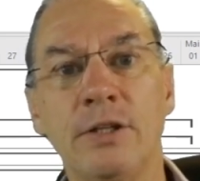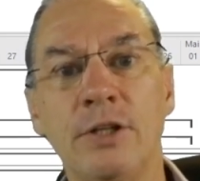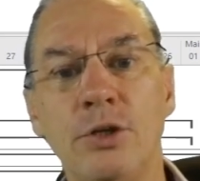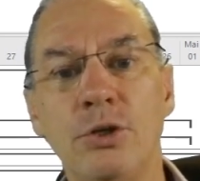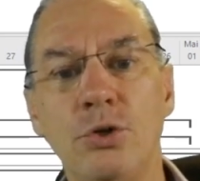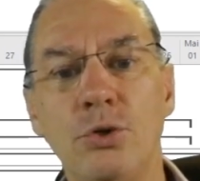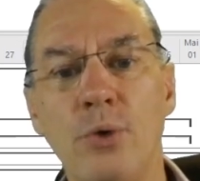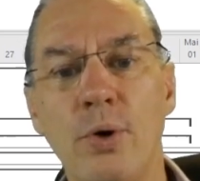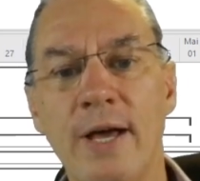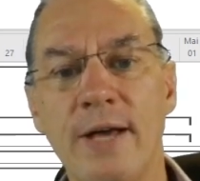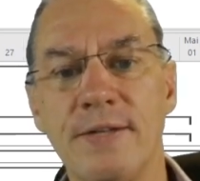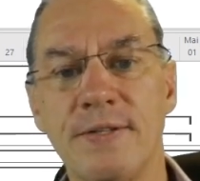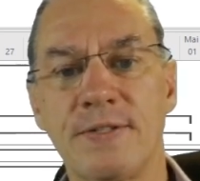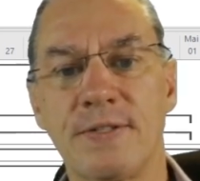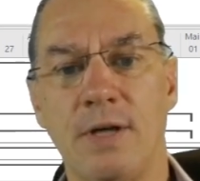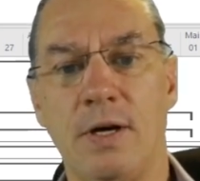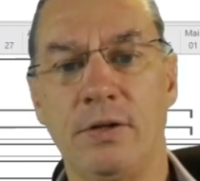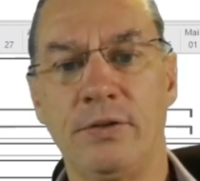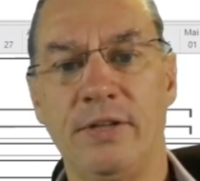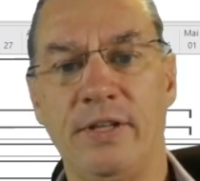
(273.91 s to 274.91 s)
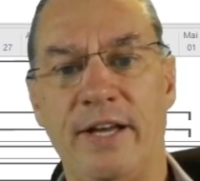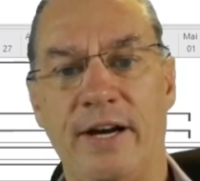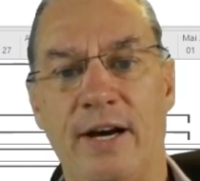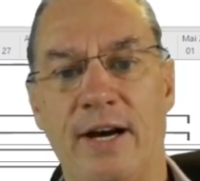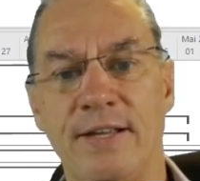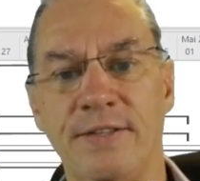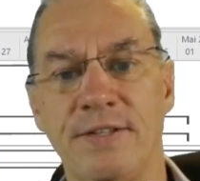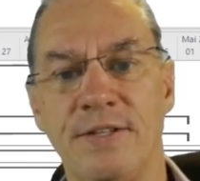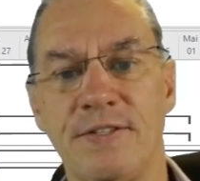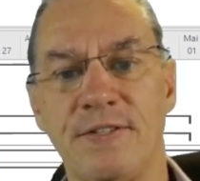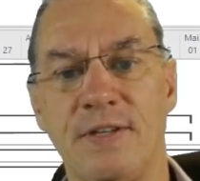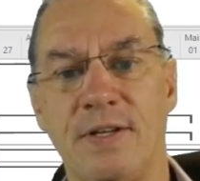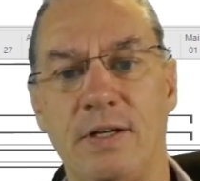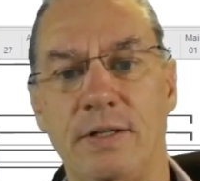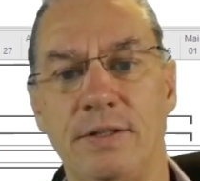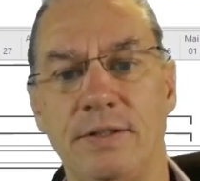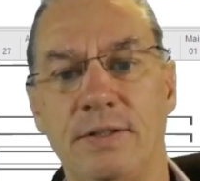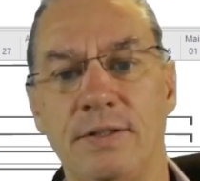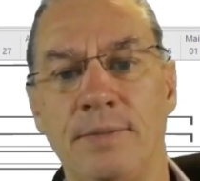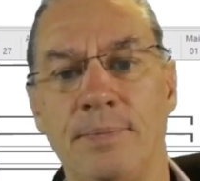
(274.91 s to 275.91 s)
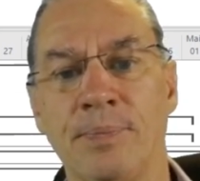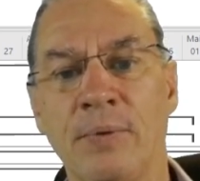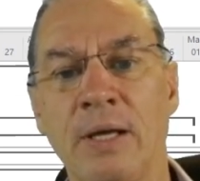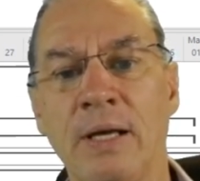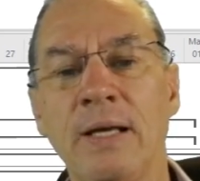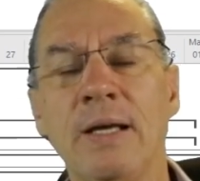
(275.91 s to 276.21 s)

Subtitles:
The US, on their other side,